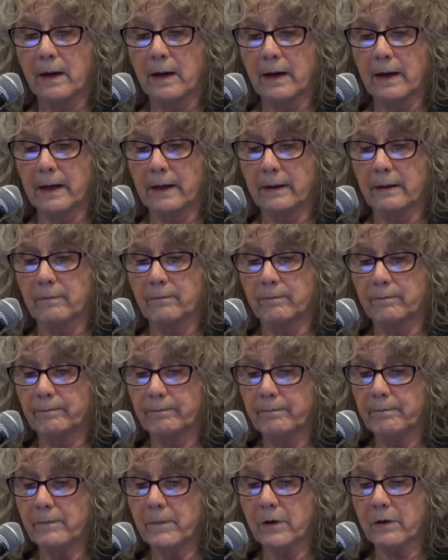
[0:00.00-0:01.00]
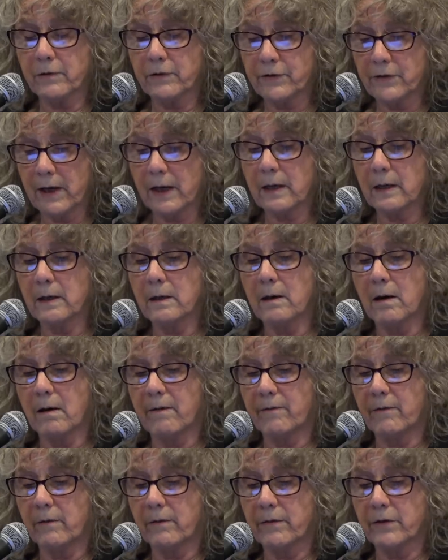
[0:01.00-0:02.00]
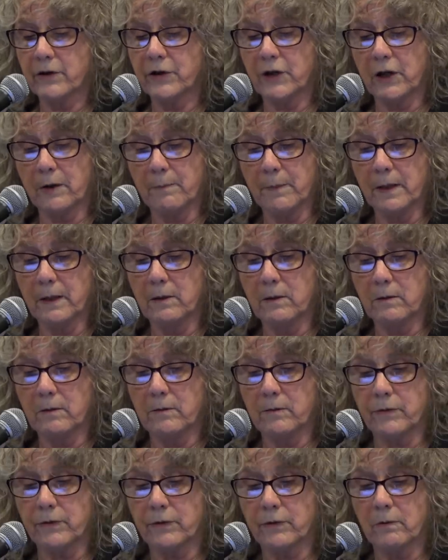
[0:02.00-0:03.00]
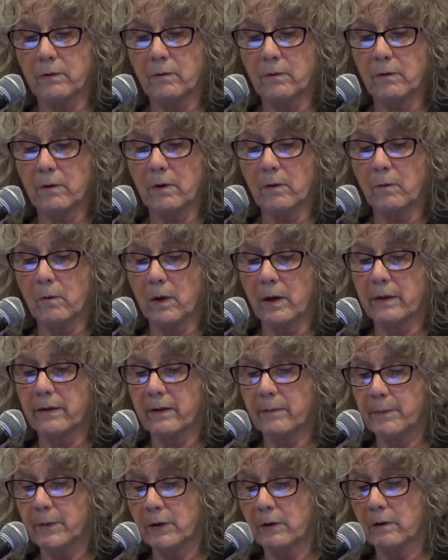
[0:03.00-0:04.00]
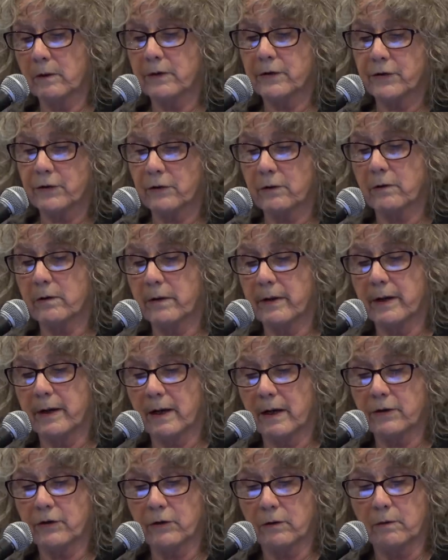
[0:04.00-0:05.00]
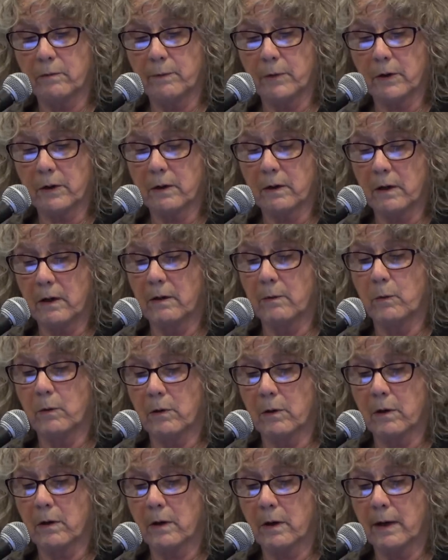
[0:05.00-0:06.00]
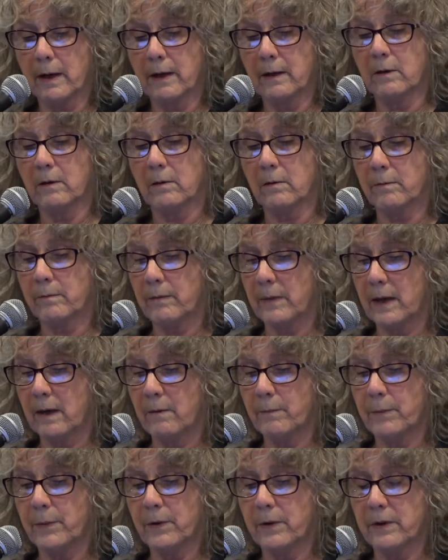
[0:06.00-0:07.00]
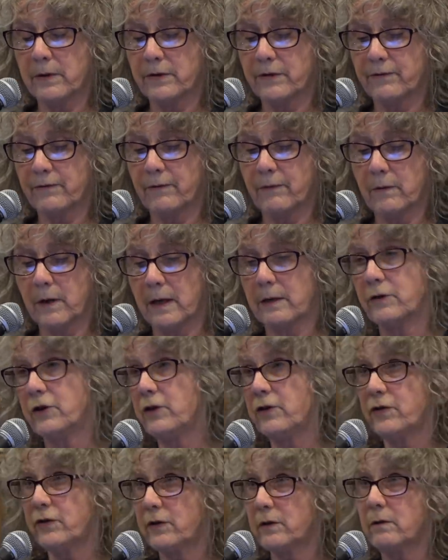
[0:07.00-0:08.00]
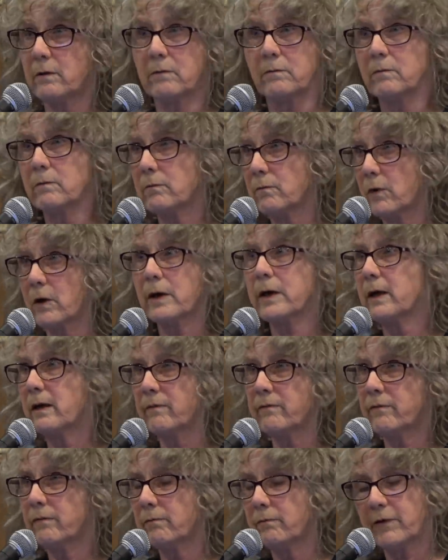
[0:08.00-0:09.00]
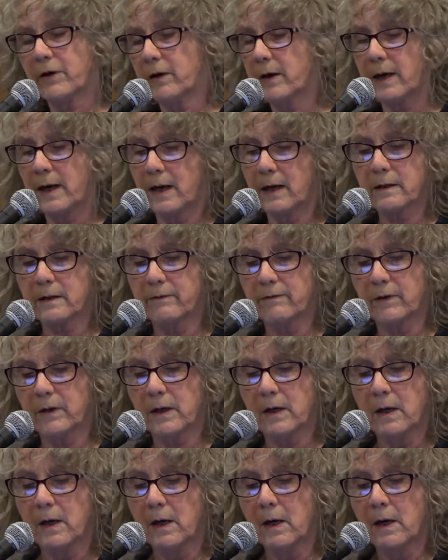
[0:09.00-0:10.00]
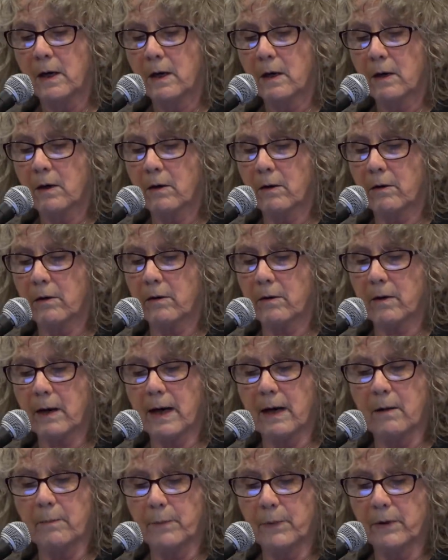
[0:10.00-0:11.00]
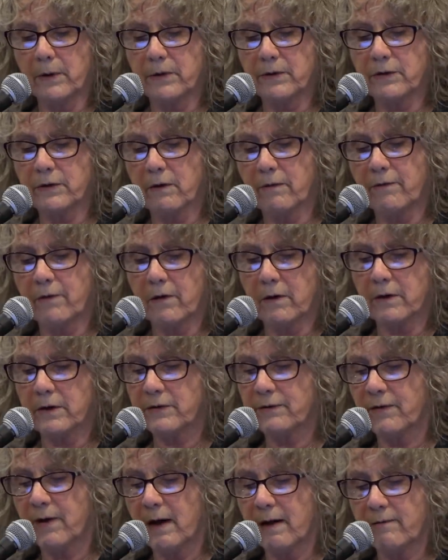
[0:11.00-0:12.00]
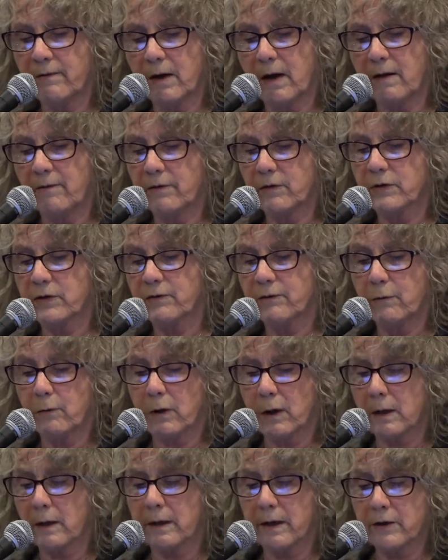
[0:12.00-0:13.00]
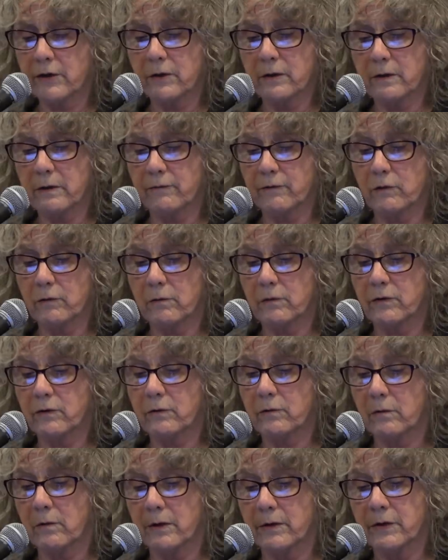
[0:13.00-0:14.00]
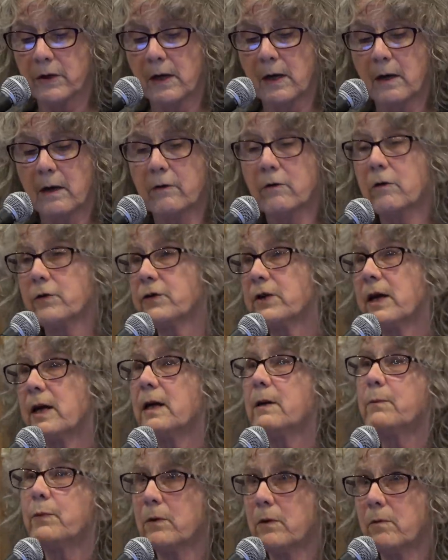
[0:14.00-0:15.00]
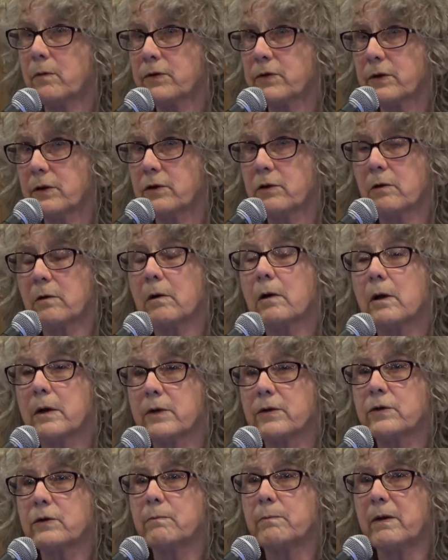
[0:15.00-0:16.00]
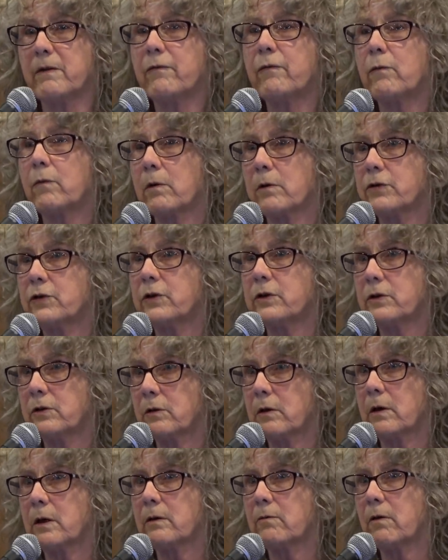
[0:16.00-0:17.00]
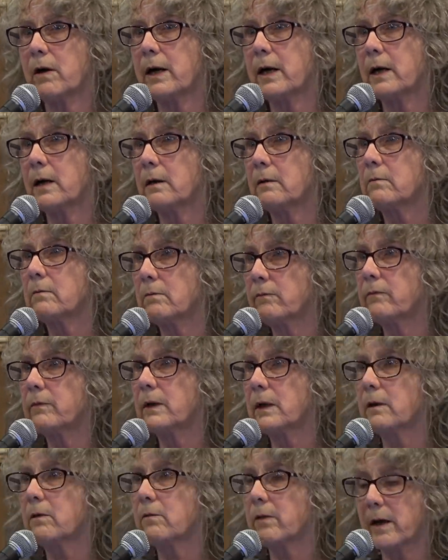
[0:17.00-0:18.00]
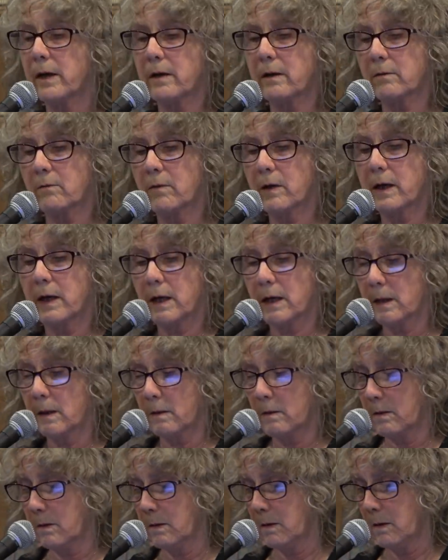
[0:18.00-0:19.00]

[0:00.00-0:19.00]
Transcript: And her second novel, The Shipping News, won the Pulitzer and the National Book Award, and her output is, and she's still working very actively. Her output so far is five novels, four collections of short stories. Of course, Annie Proulx was a journalist before she started writing literary writing.